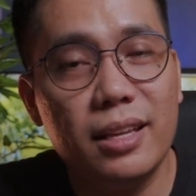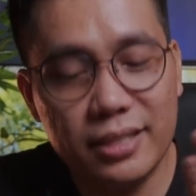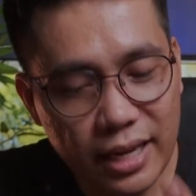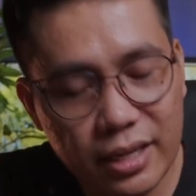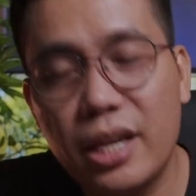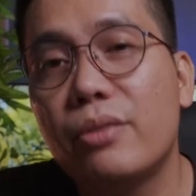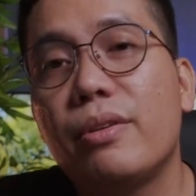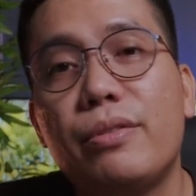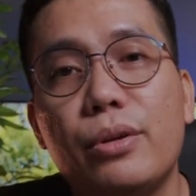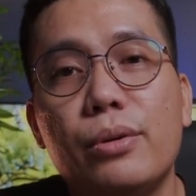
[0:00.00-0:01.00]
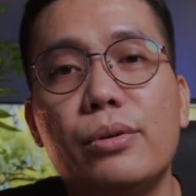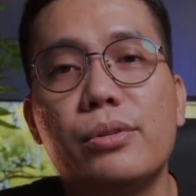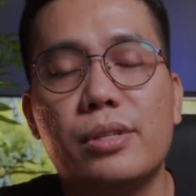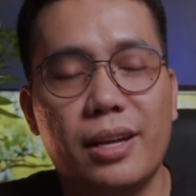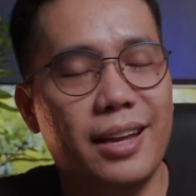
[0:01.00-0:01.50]
tech gear
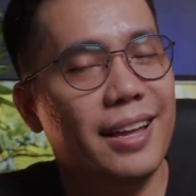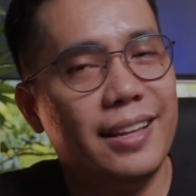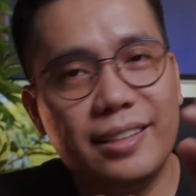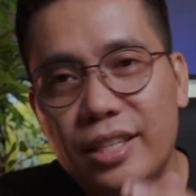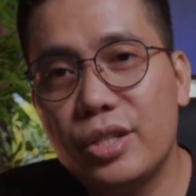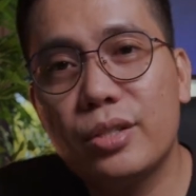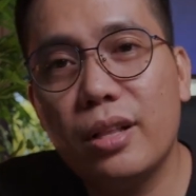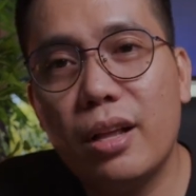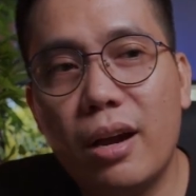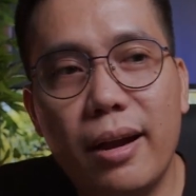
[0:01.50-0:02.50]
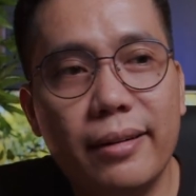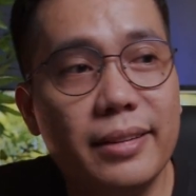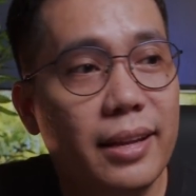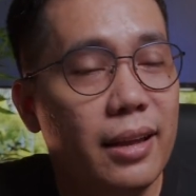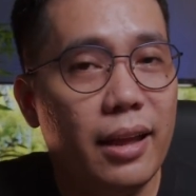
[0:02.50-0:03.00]
reviews, digital
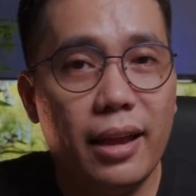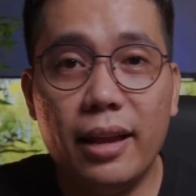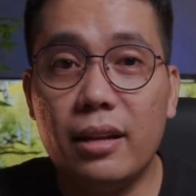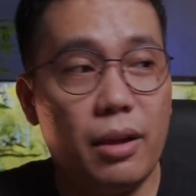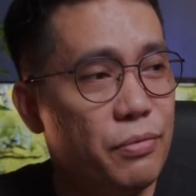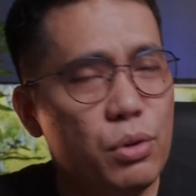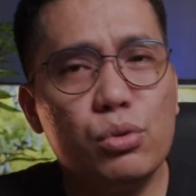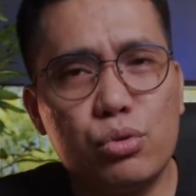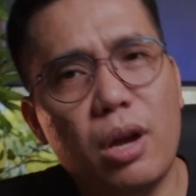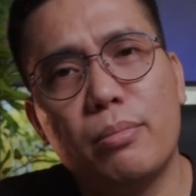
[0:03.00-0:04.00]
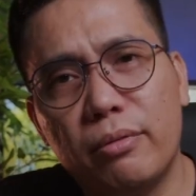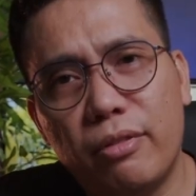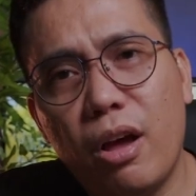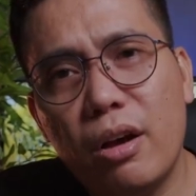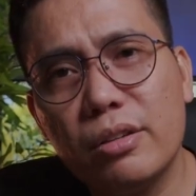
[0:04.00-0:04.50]
art, and a few travel
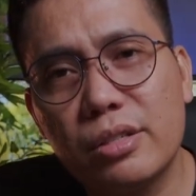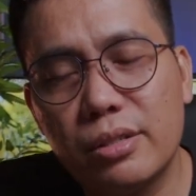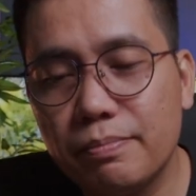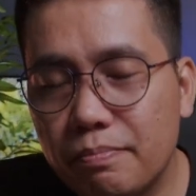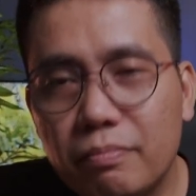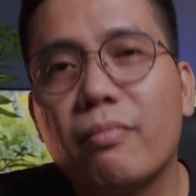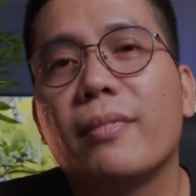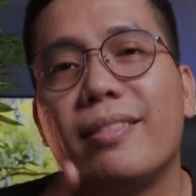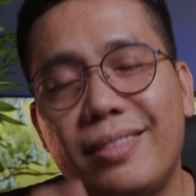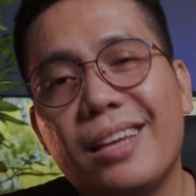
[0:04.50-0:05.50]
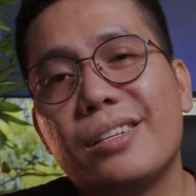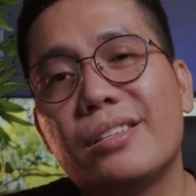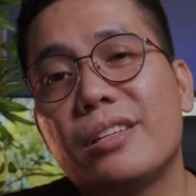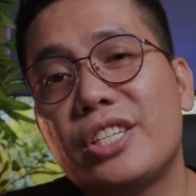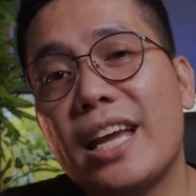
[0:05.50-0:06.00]
vlogs, this is
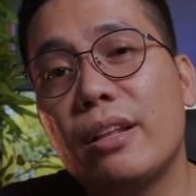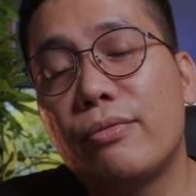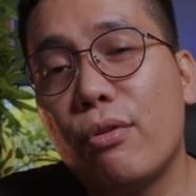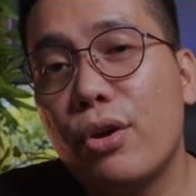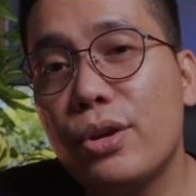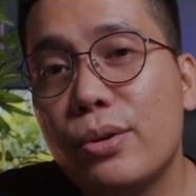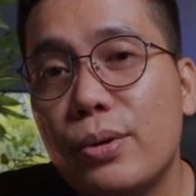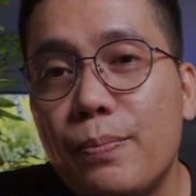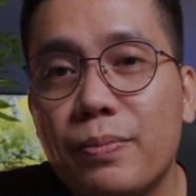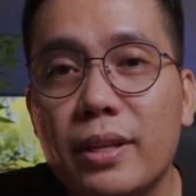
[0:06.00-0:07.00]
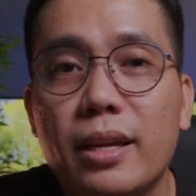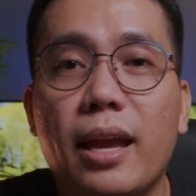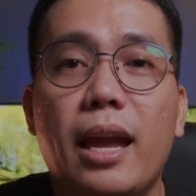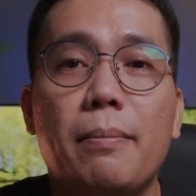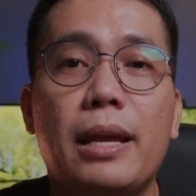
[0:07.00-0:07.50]
the channel for you.
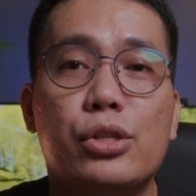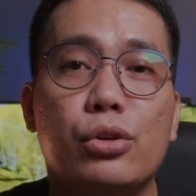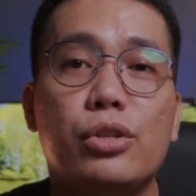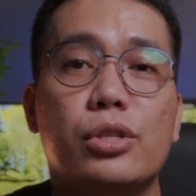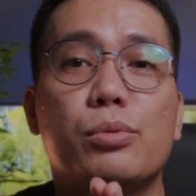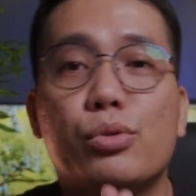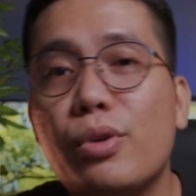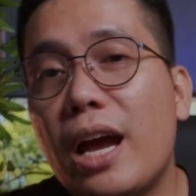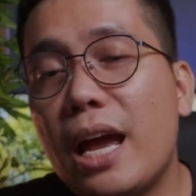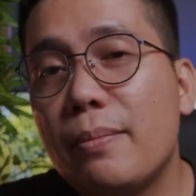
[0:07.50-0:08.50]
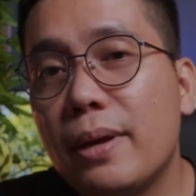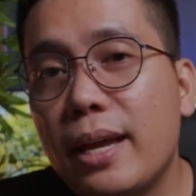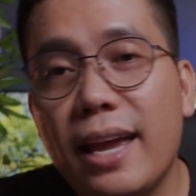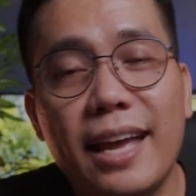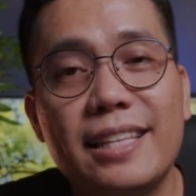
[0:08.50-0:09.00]
And make sure you subscribe
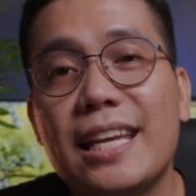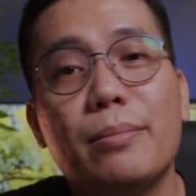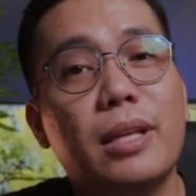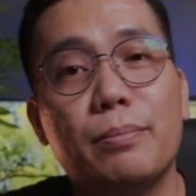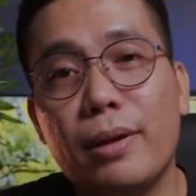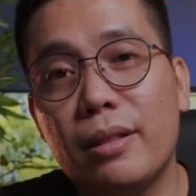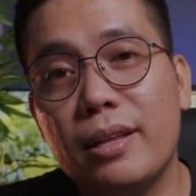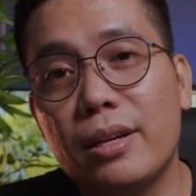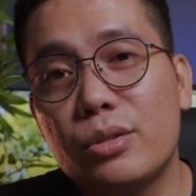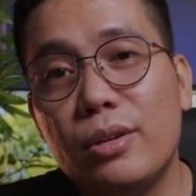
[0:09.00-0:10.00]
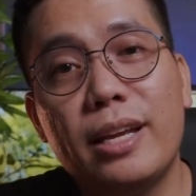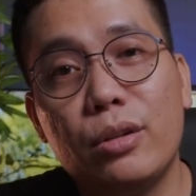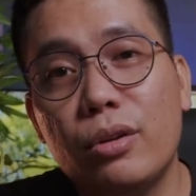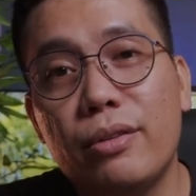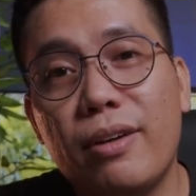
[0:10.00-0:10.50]
and tap that bell there so you get
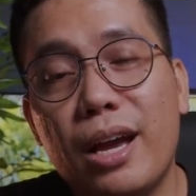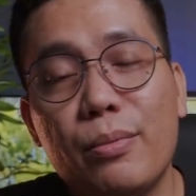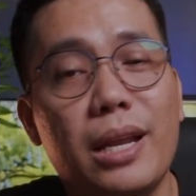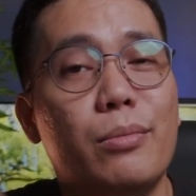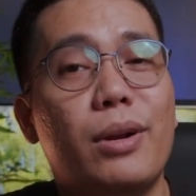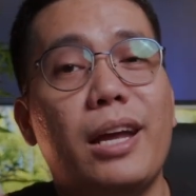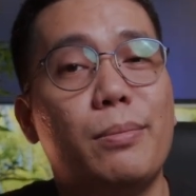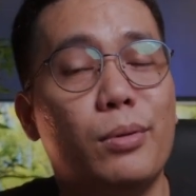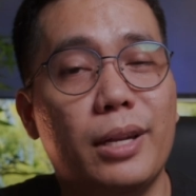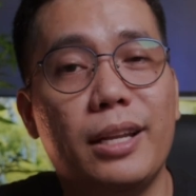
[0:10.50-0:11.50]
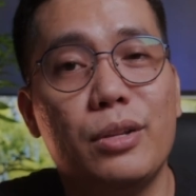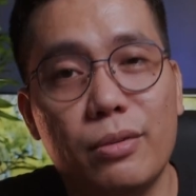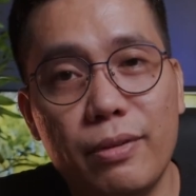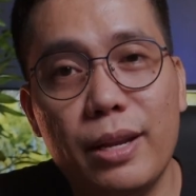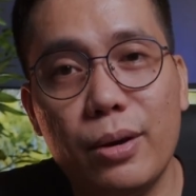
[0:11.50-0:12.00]
notified whenever I uploaded a new
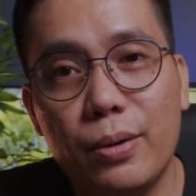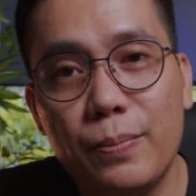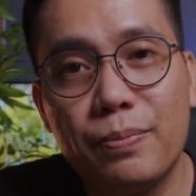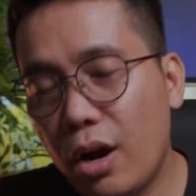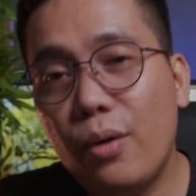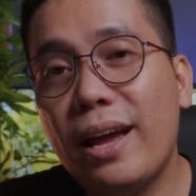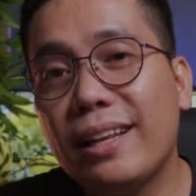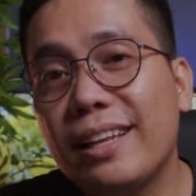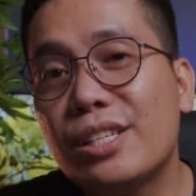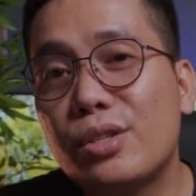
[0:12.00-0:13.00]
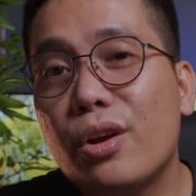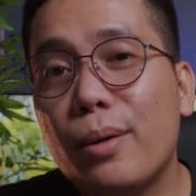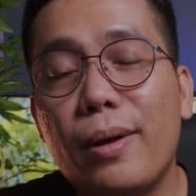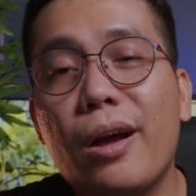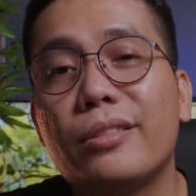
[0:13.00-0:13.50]
video. Alright, let's talk
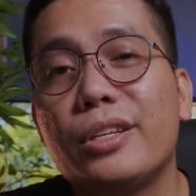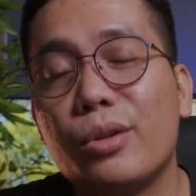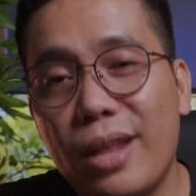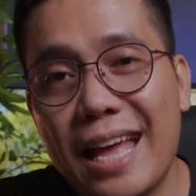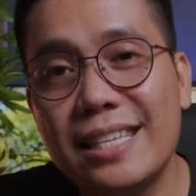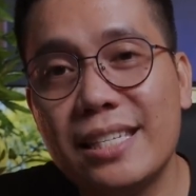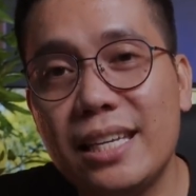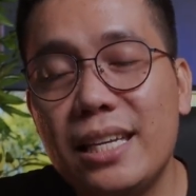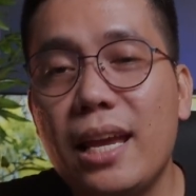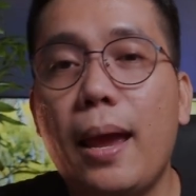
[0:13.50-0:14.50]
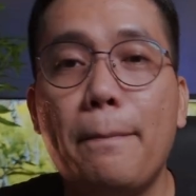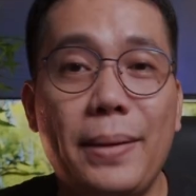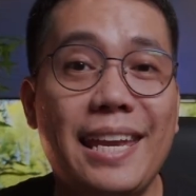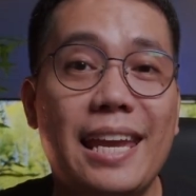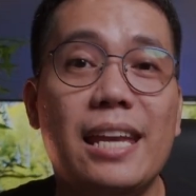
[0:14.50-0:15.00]
about the Ulanzi
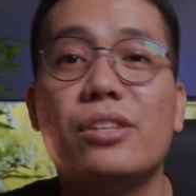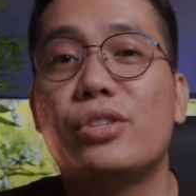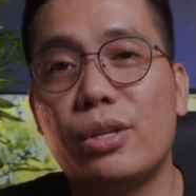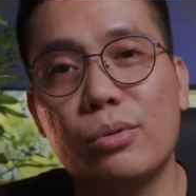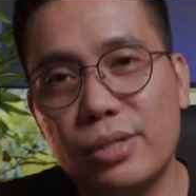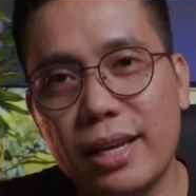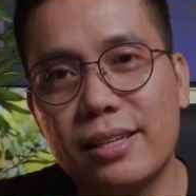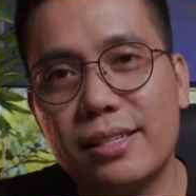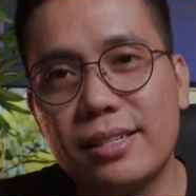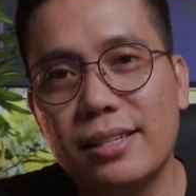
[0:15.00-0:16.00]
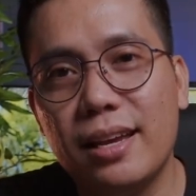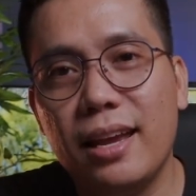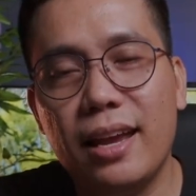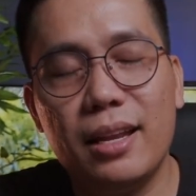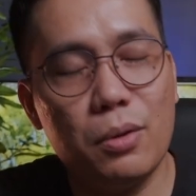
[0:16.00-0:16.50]
PK-06
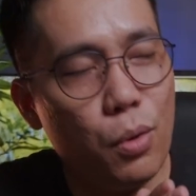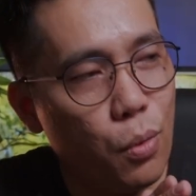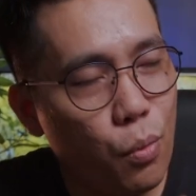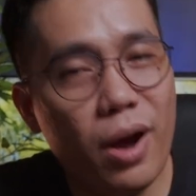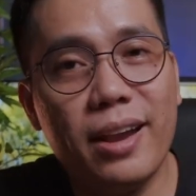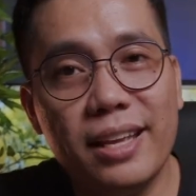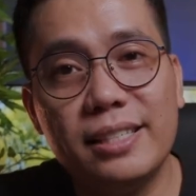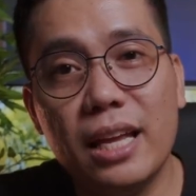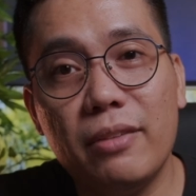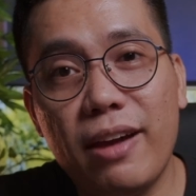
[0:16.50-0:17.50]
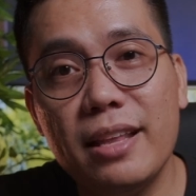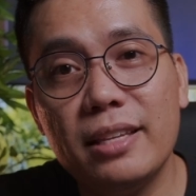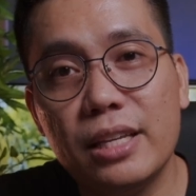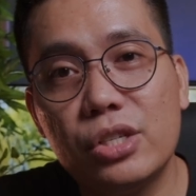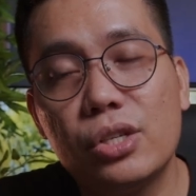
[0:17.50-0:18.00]
and what is the
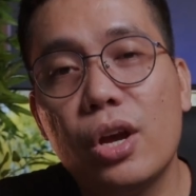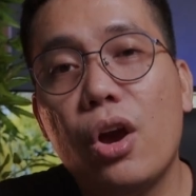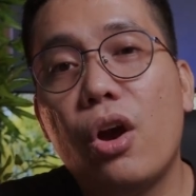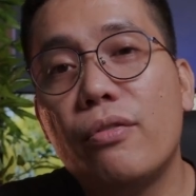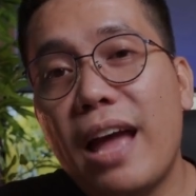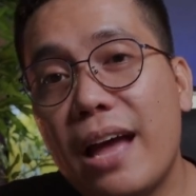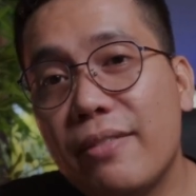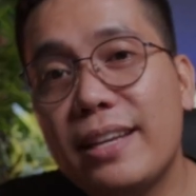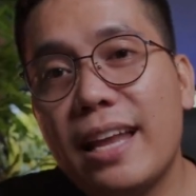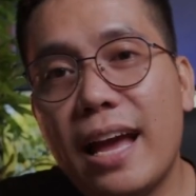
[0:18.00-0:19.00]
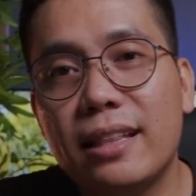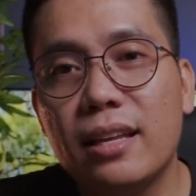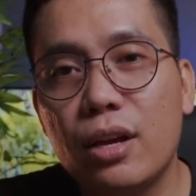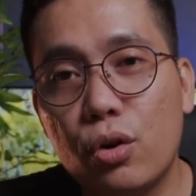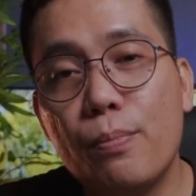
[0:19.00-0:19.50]
advantage of having that
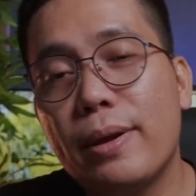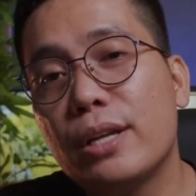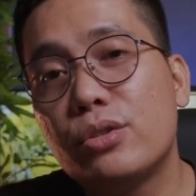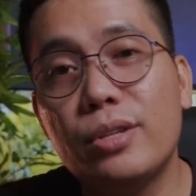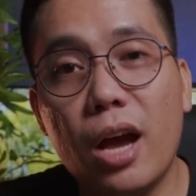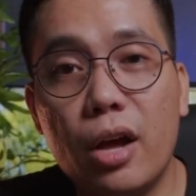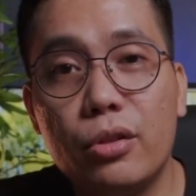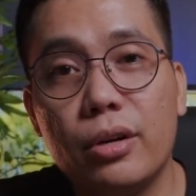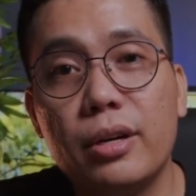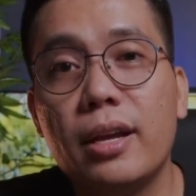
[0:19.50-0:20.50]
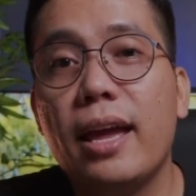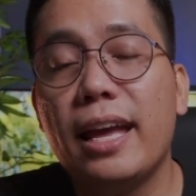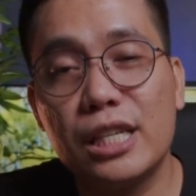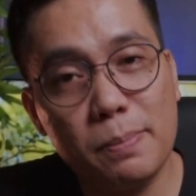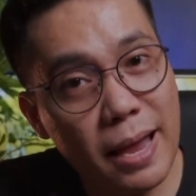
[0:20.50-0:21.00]
compared to the other
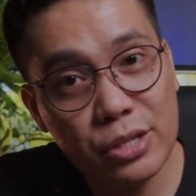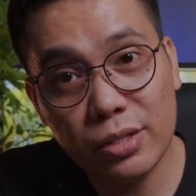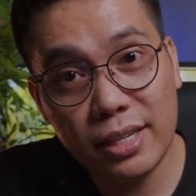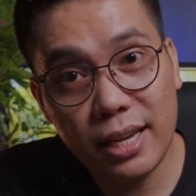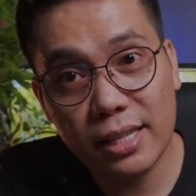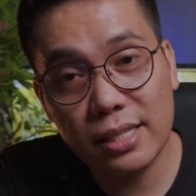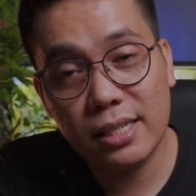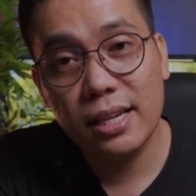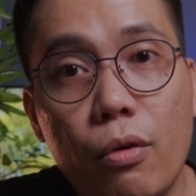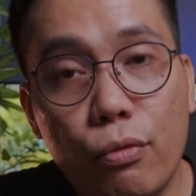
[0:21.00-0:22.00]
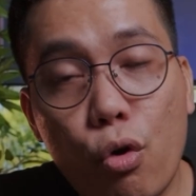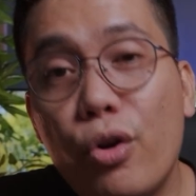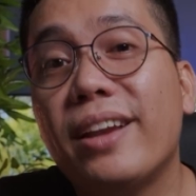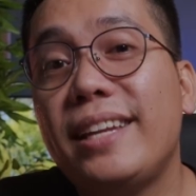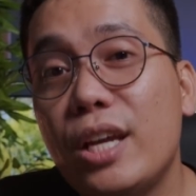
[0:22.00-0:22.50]
expansion kits
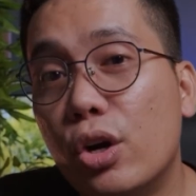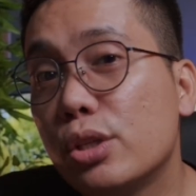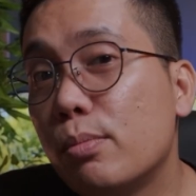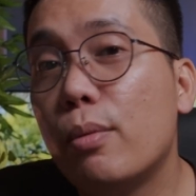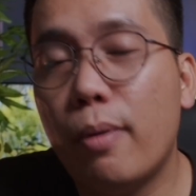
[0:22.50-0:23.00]
for the Osmo